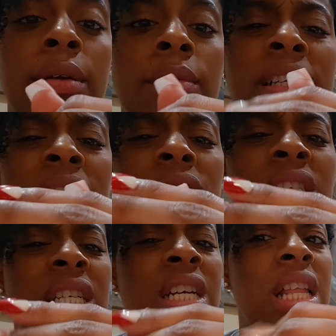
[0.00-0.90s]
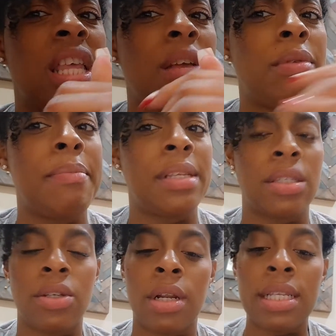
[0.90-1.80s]
And Wes goes, oh, I think we missed
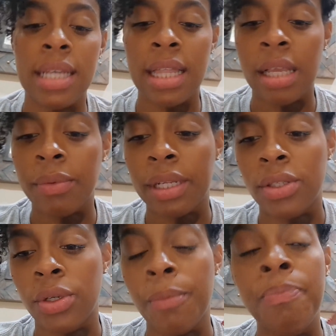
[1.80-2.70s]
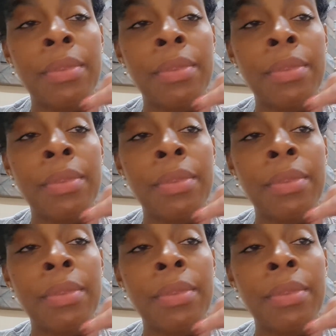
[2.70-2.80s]
a turn. I said, I think we did too.